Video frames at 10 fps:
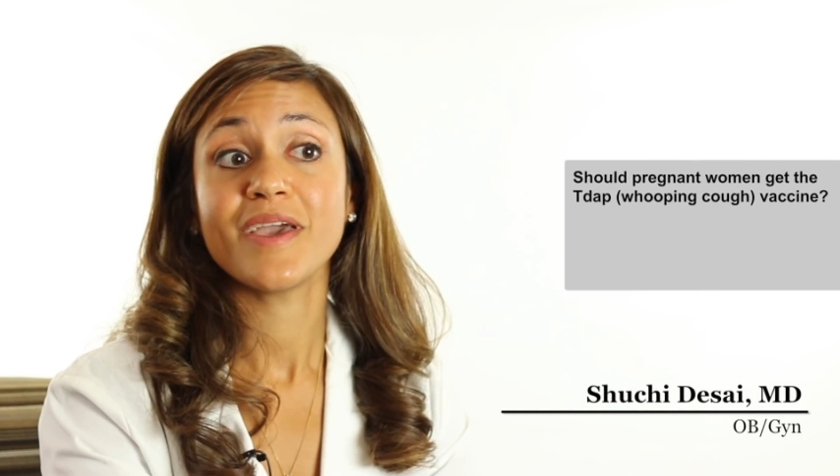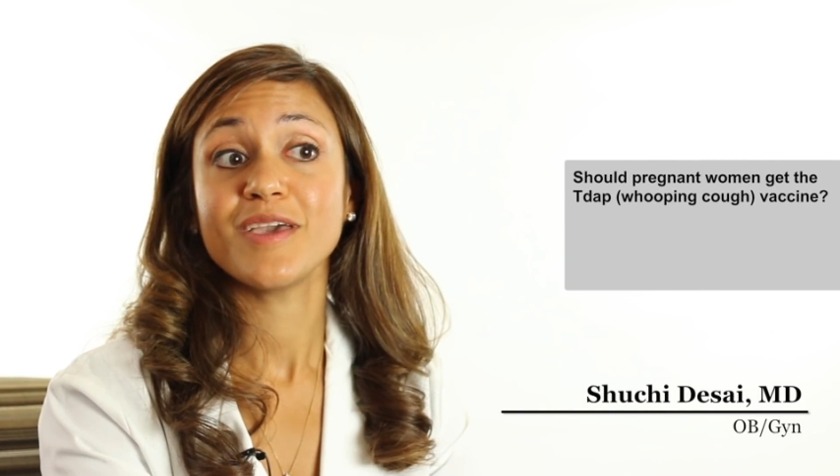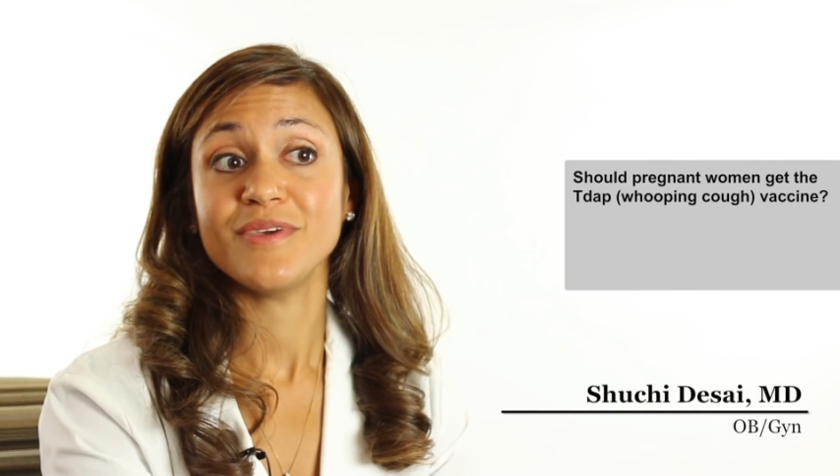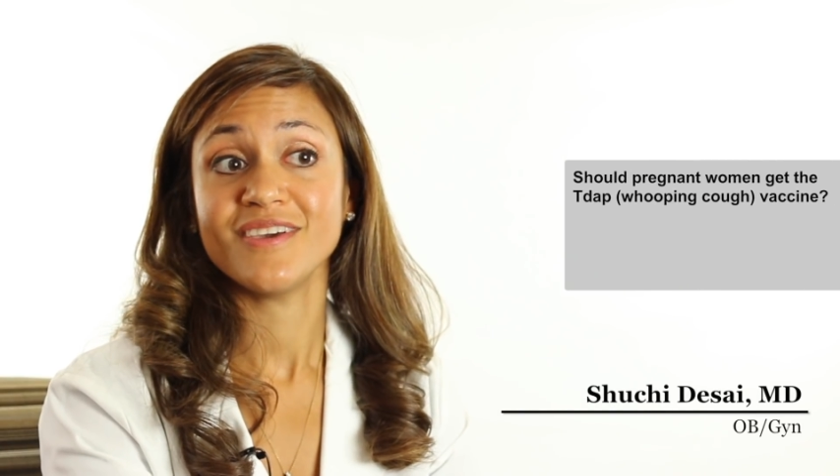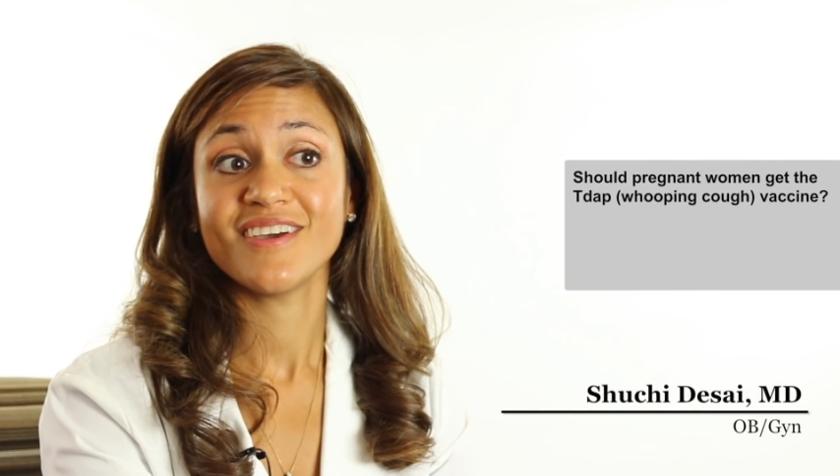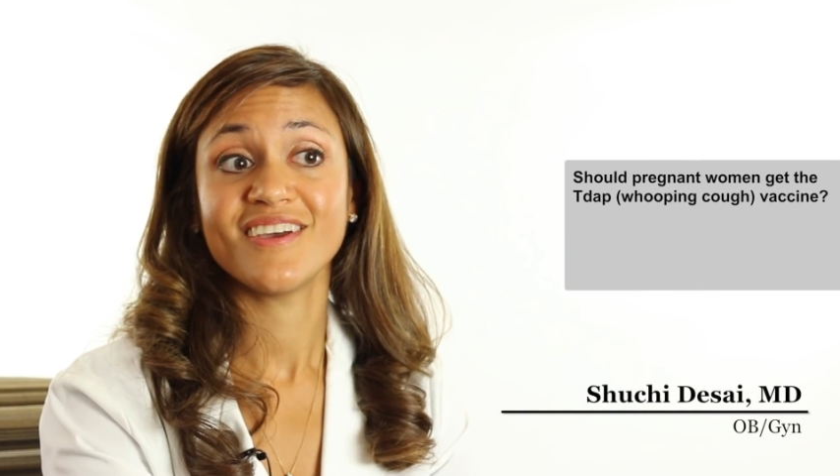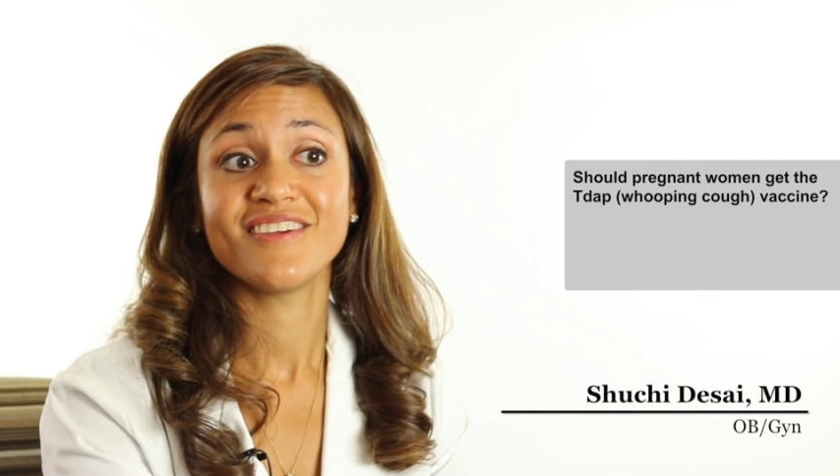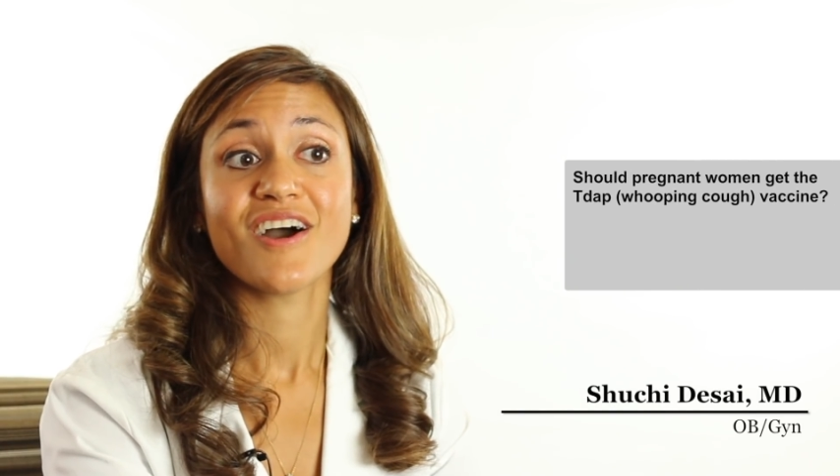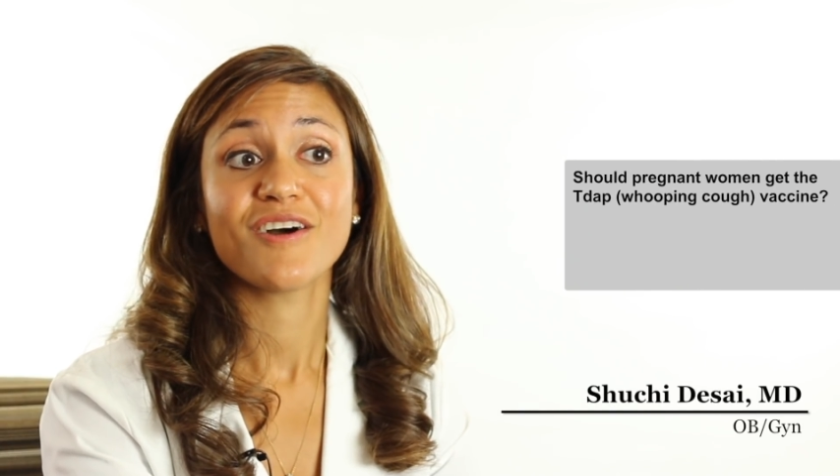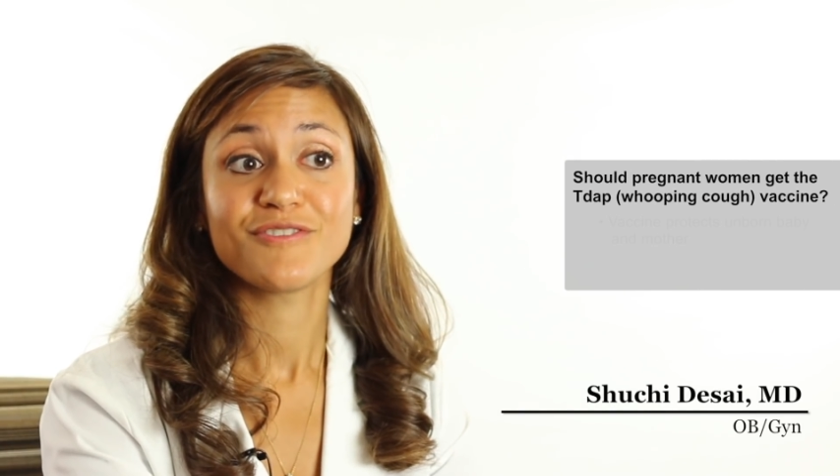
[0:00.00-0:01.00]
baby
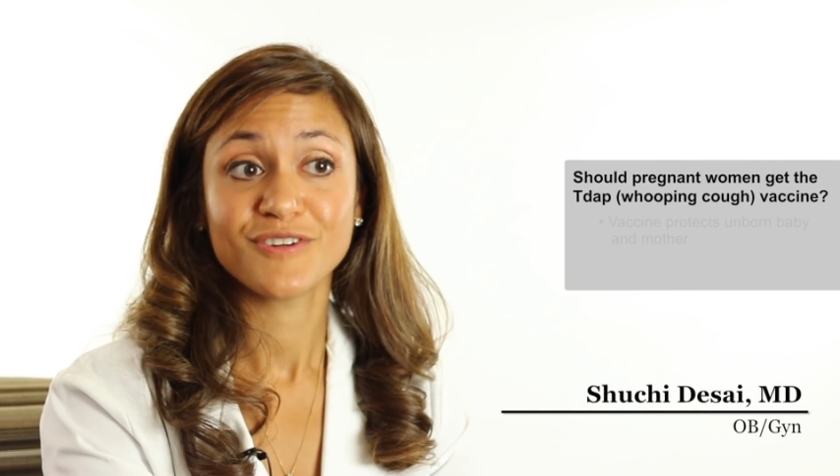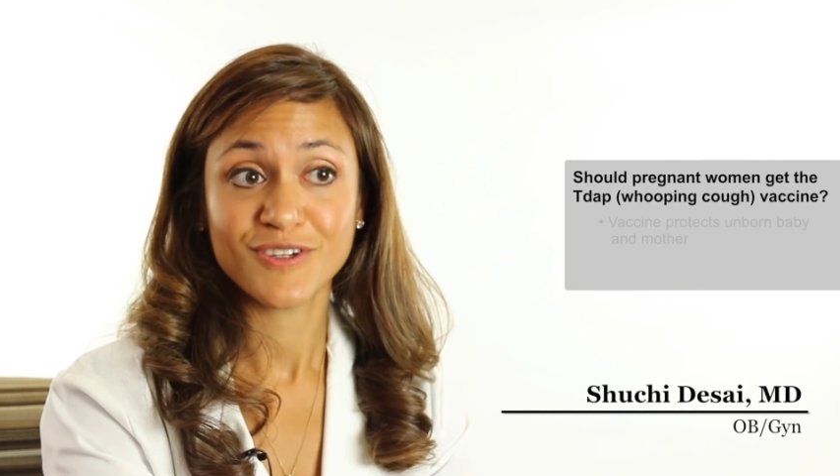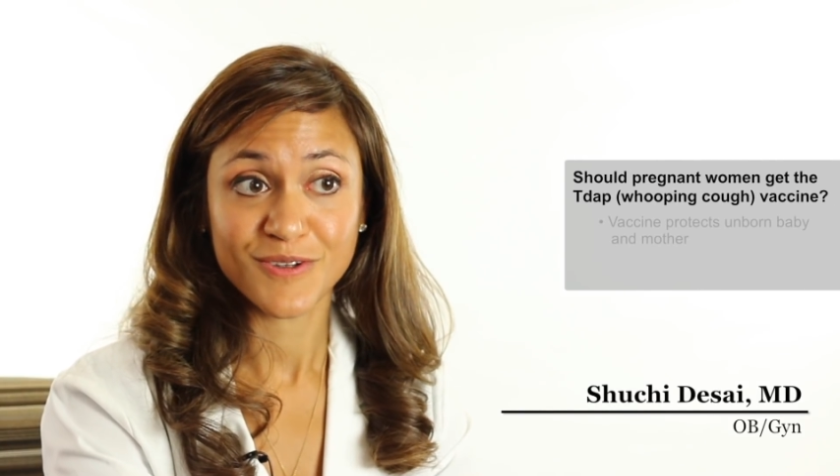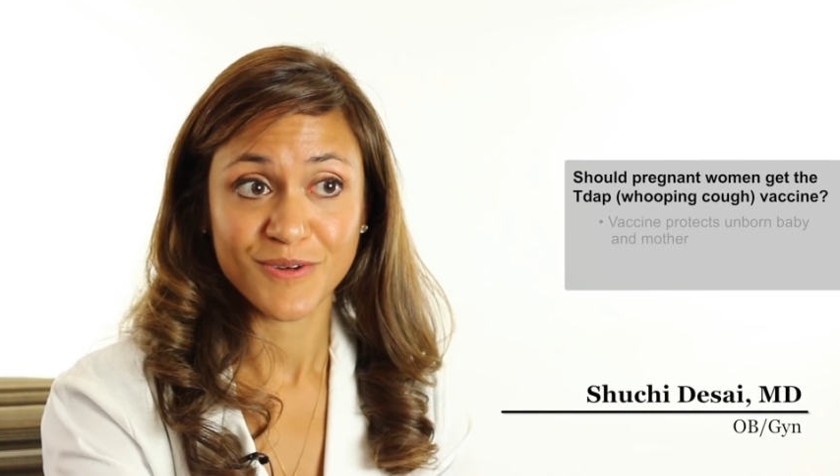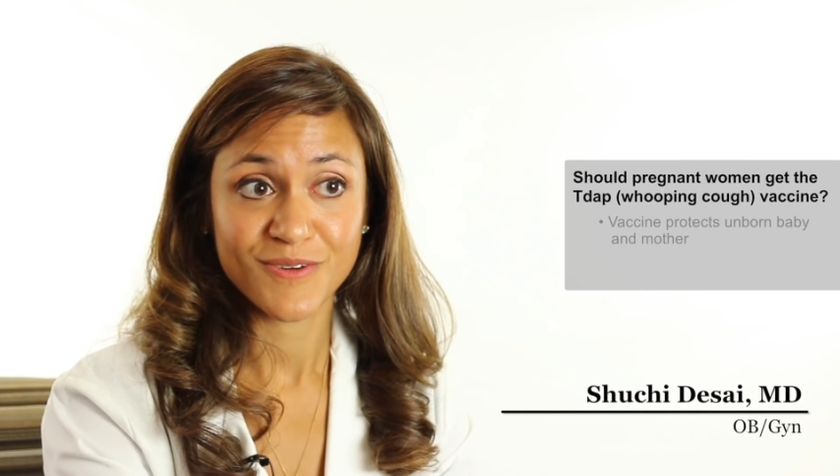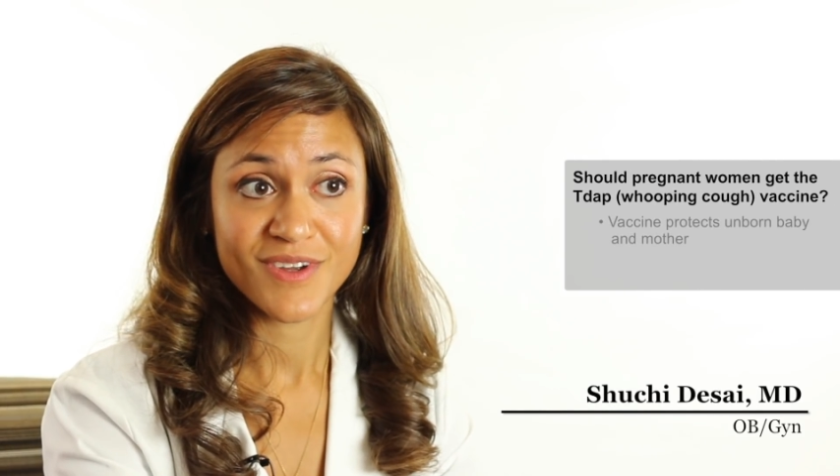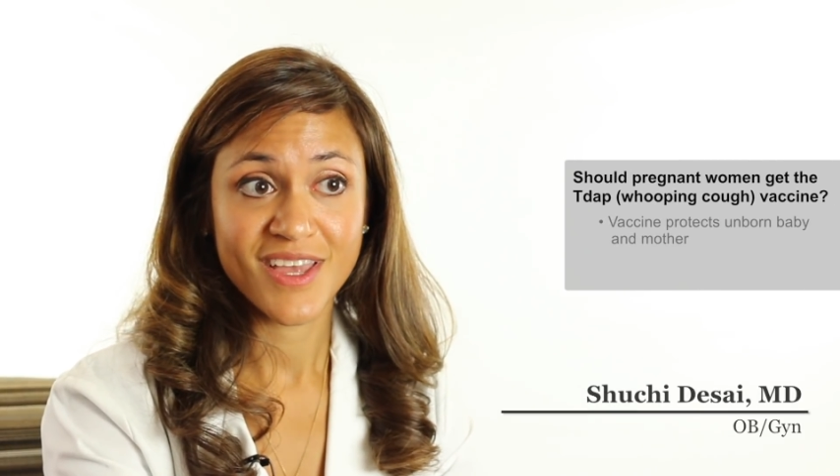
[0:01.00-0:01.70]
and not for you.